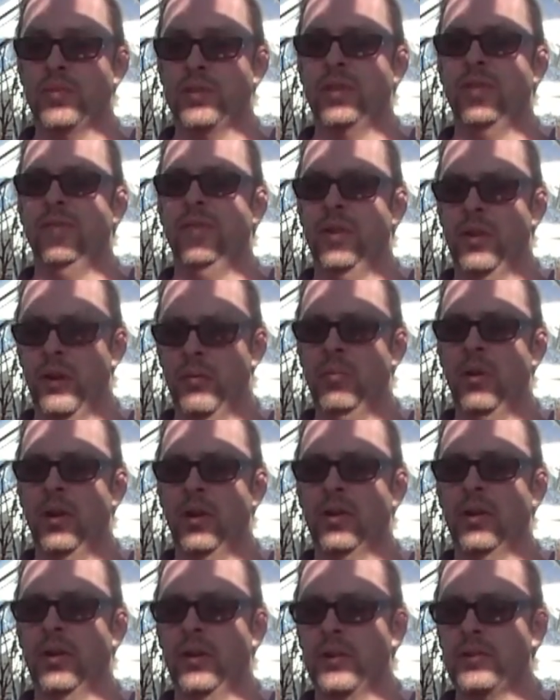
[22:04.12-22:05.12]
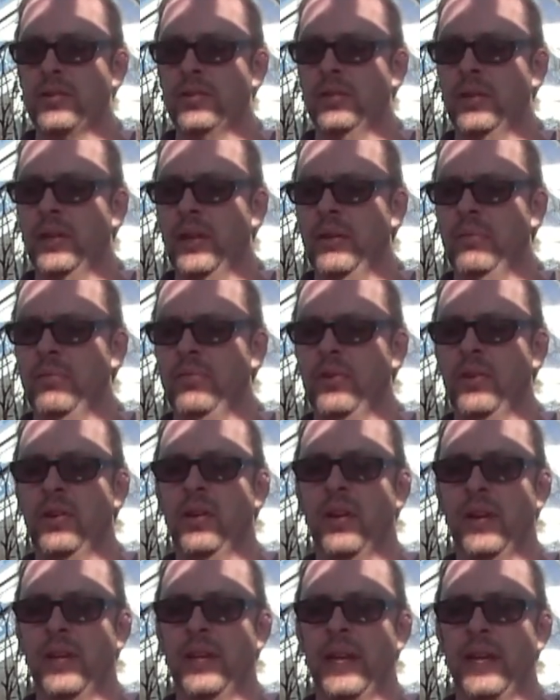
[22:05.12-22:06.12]
as much if you've got mycorrhizal
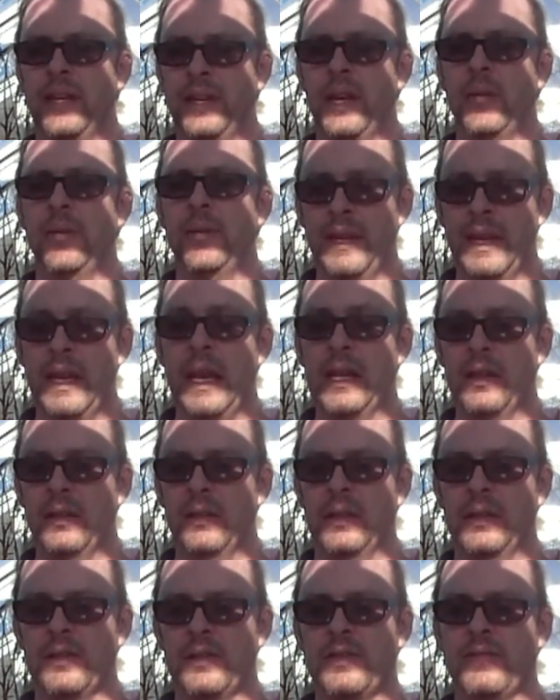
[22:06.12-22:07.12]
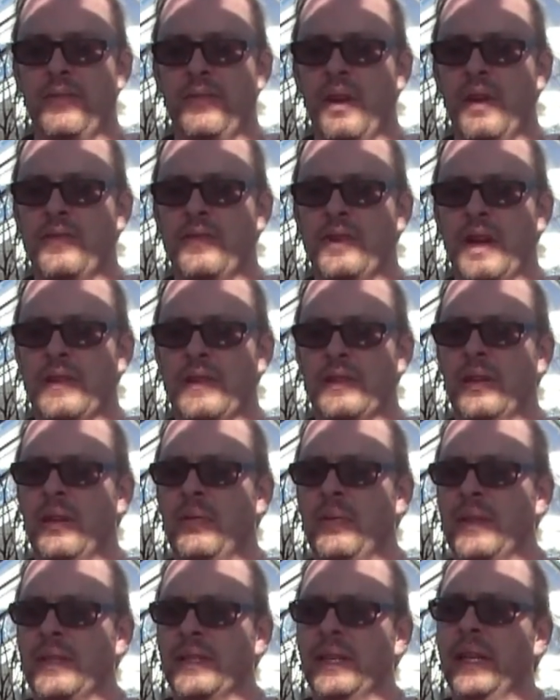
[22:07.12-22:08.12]
fungi in there. It'll survive drought a
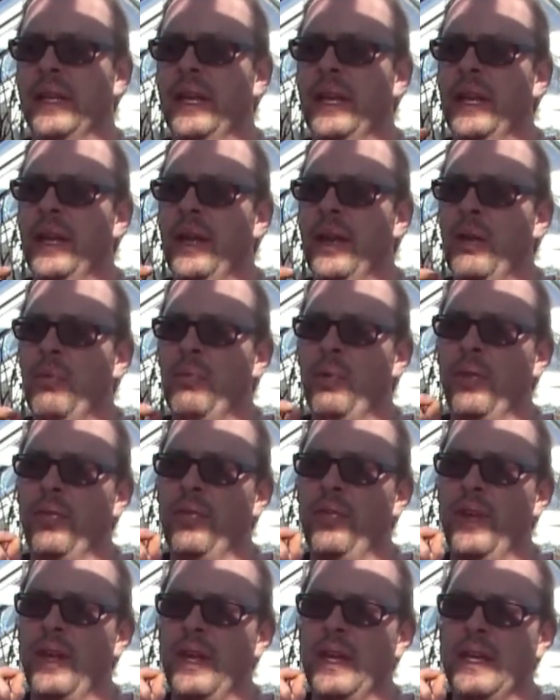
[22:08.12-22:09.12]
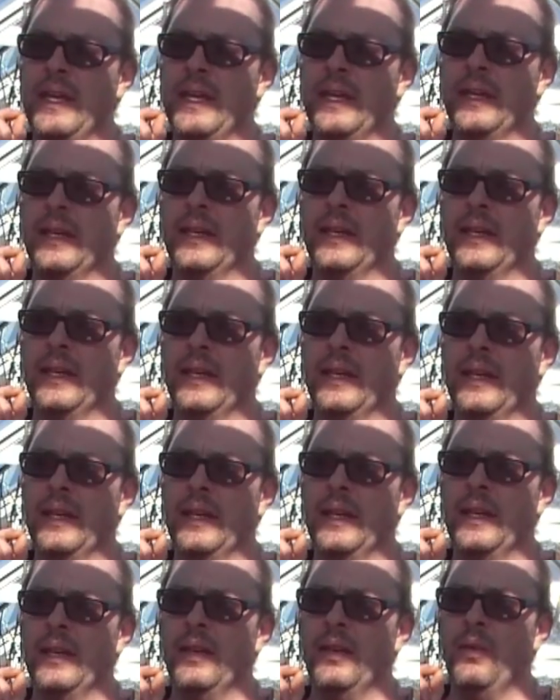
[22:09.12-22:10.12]
lot better. But the
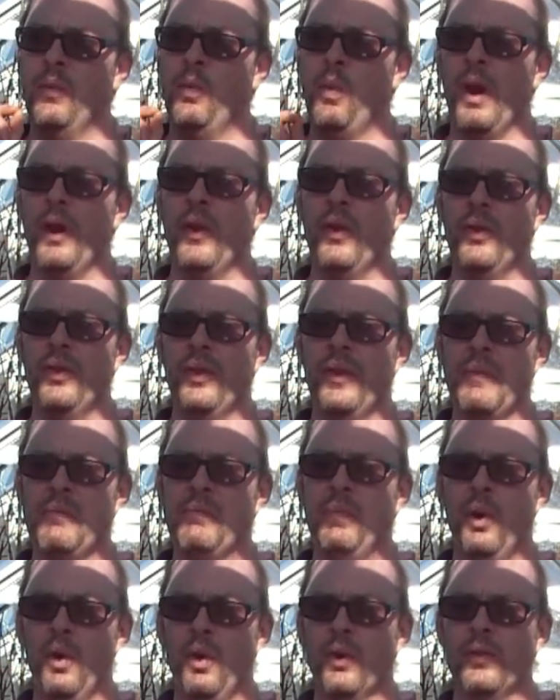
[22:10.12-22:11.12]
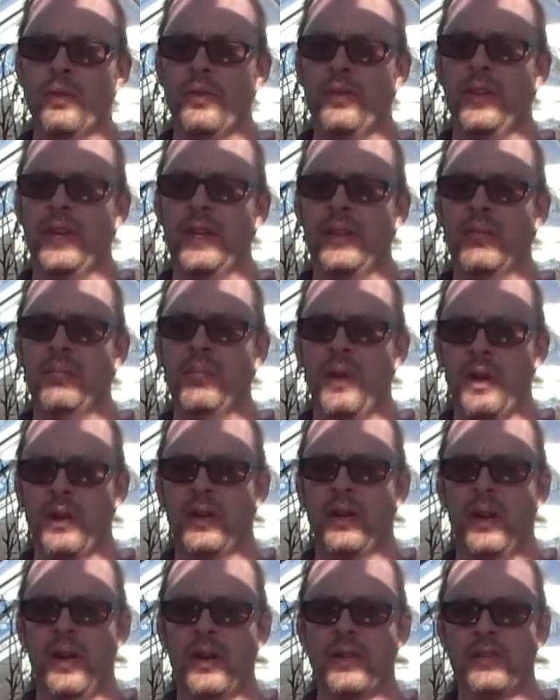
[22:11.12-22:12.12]
one other important thing that
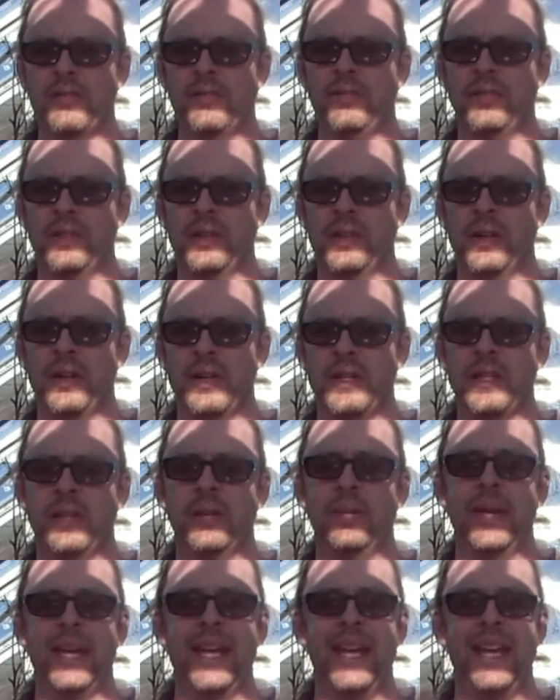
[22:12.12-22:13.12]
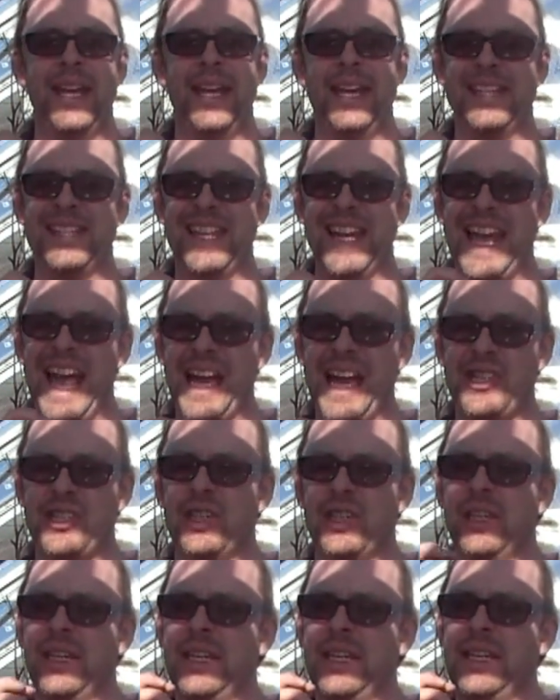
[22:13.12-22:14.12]
mycorrhizal fungi do is they
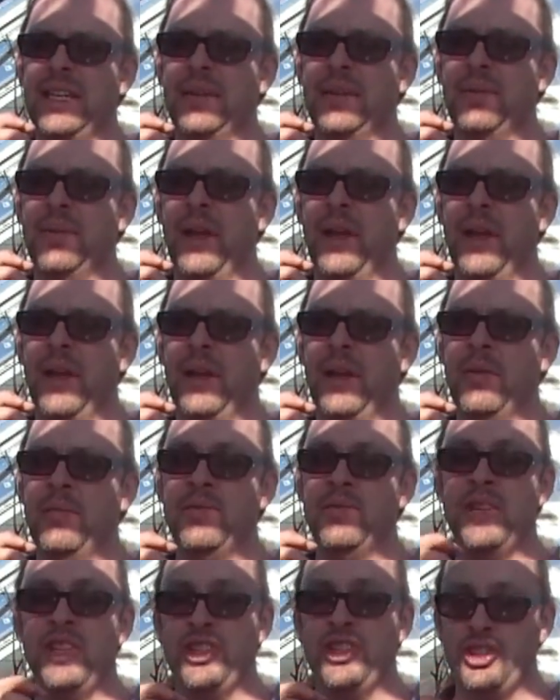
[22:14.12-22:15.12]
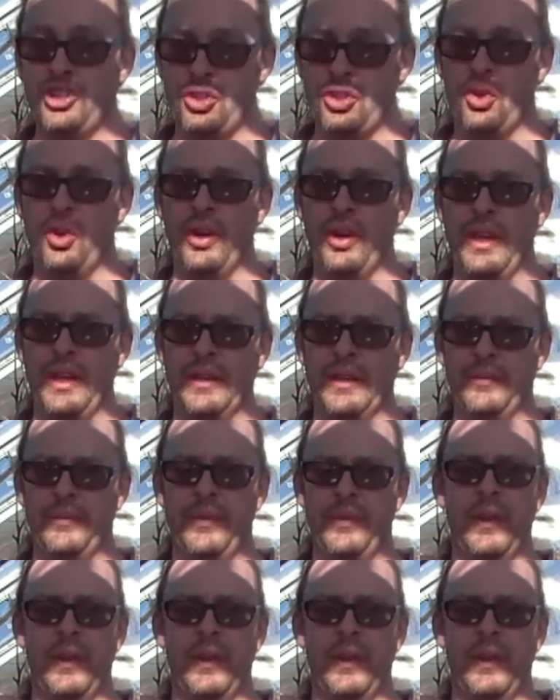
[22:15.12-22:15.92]
actually destroy